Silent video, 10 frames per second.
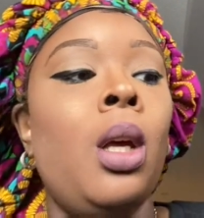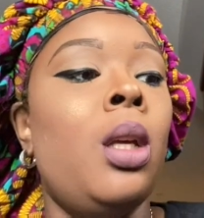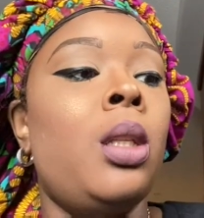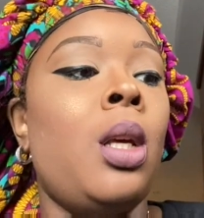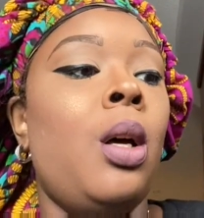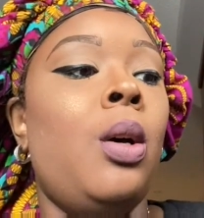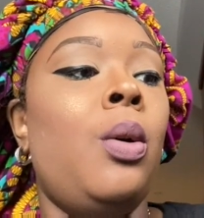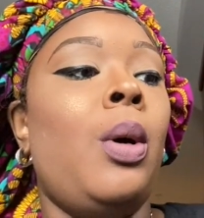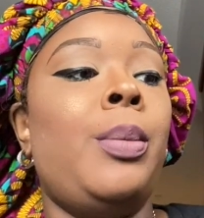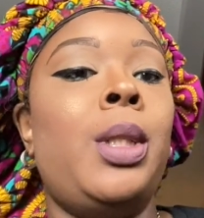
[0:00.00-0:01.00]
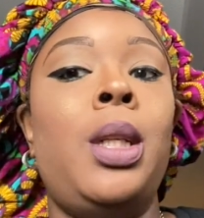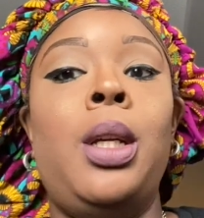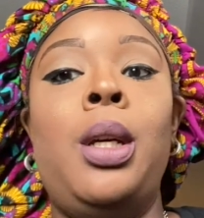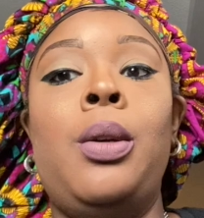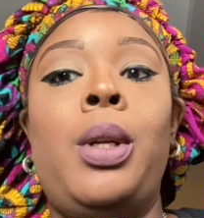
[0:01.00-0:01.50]
So I'm sitting
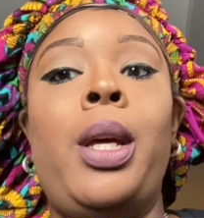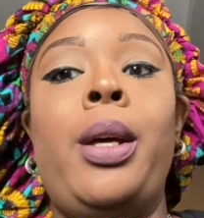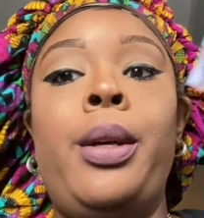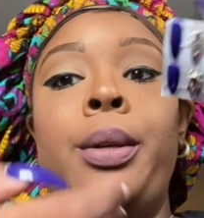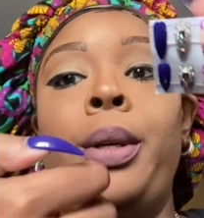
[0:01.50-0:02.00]
here now.